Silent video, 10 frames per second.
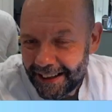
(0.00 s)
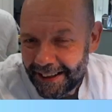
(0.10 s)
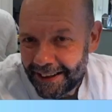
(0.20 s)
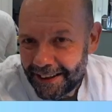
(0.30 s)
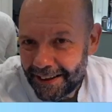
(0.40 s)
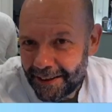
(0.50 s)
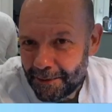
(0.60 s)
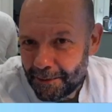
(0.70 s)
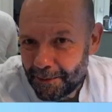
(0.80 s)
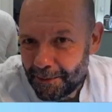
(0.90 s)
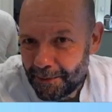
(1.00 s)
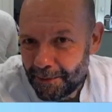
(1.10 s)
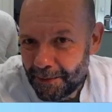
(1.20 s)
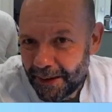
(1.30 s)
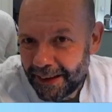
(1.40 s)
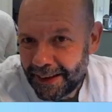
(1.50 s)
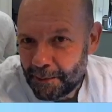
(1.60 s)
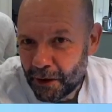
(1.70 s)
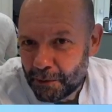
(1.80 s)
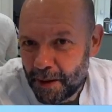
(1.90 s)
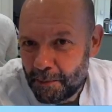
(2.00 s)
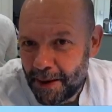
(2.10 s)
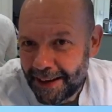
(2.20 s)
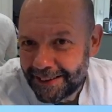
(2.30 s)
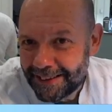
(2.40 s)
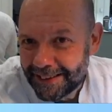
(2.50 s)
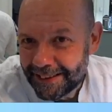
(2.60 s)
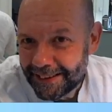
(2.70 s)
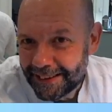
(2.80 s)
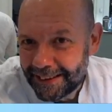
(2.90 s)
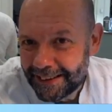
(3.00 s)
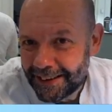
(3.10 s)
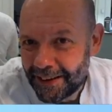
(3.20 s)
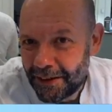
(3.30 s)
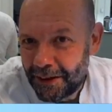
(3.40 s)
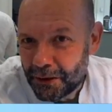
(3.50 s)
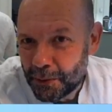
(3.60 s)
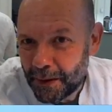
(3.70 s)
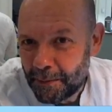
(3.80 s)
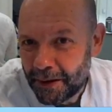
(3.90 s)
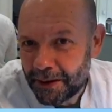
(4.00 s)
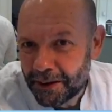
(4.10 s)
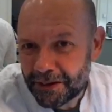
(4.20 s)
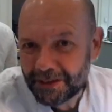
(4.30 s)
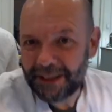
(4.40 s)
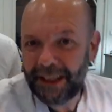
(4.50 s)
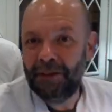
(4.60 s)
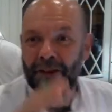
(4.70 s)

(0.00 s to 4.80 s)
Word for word: Uh, that must be bent this way, because if